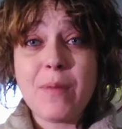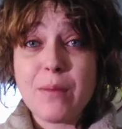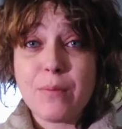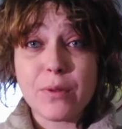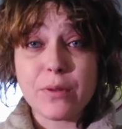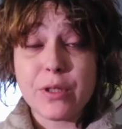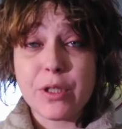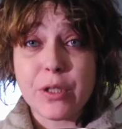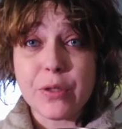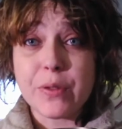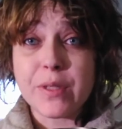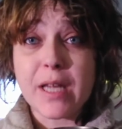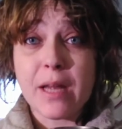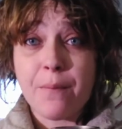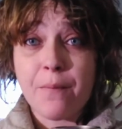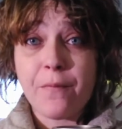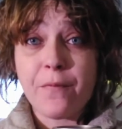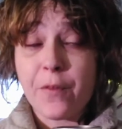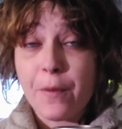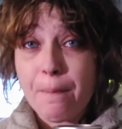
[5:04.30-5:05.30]
do some
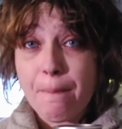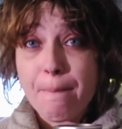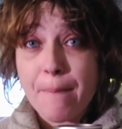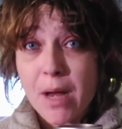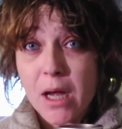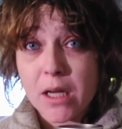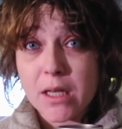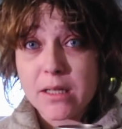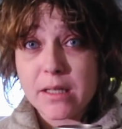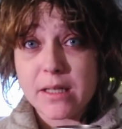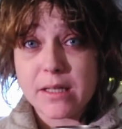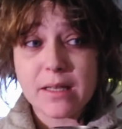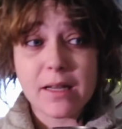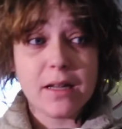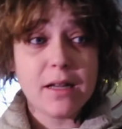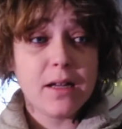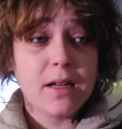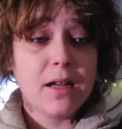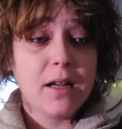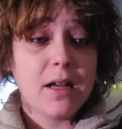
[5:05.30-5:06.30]
for months.
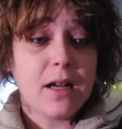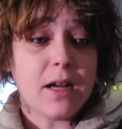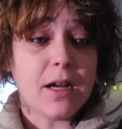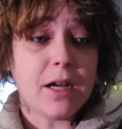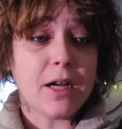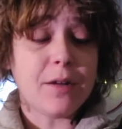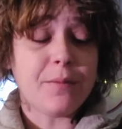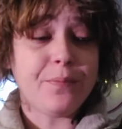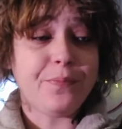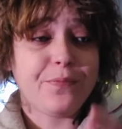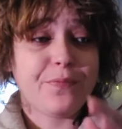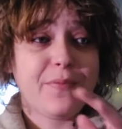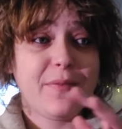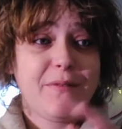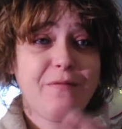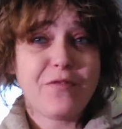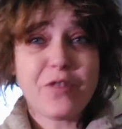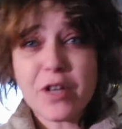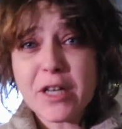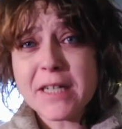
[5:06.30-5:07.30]
For
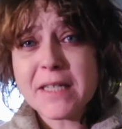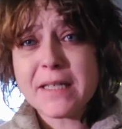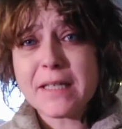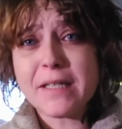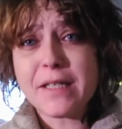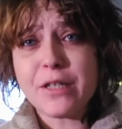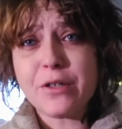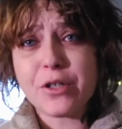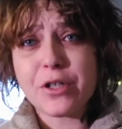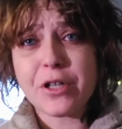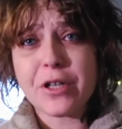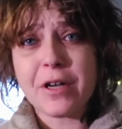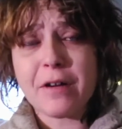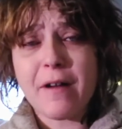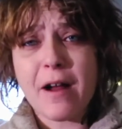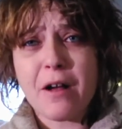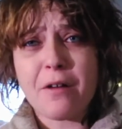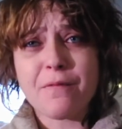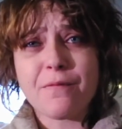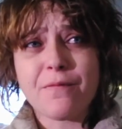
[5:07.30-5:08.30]
us, it's usually
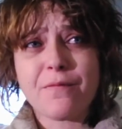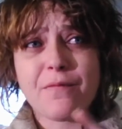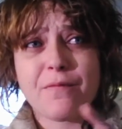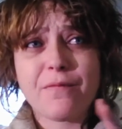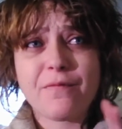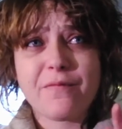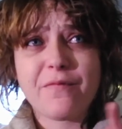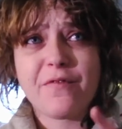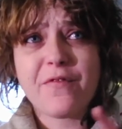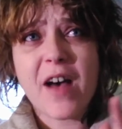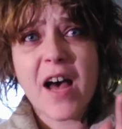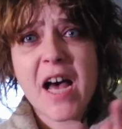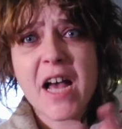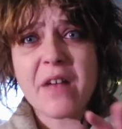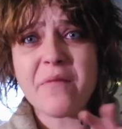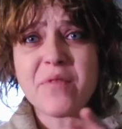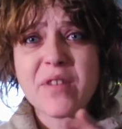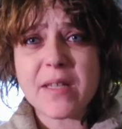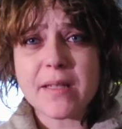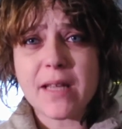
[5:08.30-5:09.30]
around 5 to
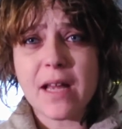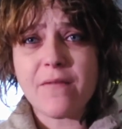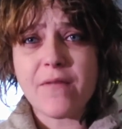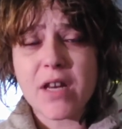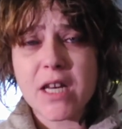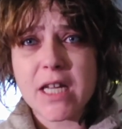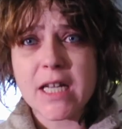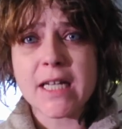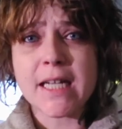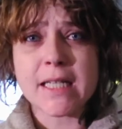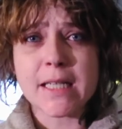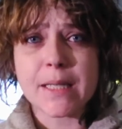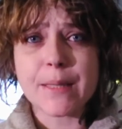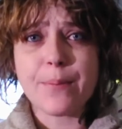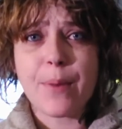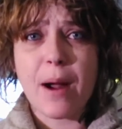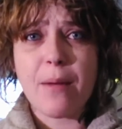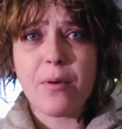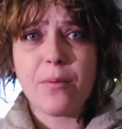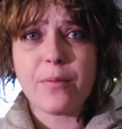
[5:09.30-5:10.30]
7 days is
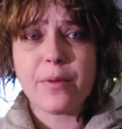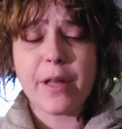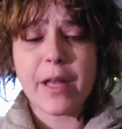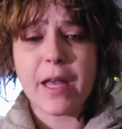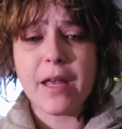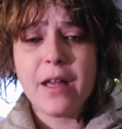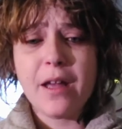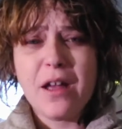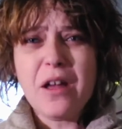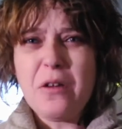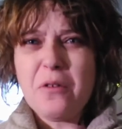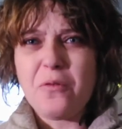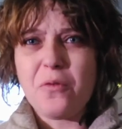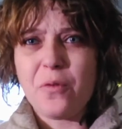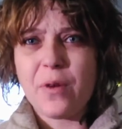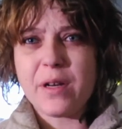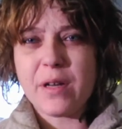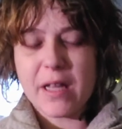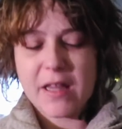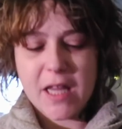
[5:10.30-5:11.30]
probably when
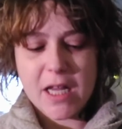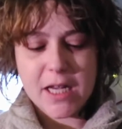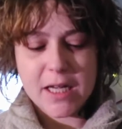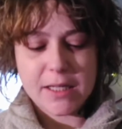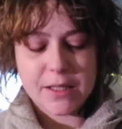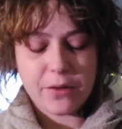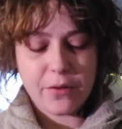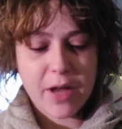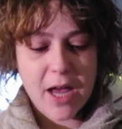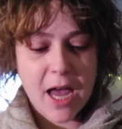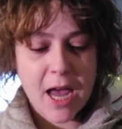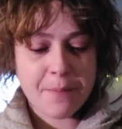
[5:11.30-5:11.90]
I think it's okay.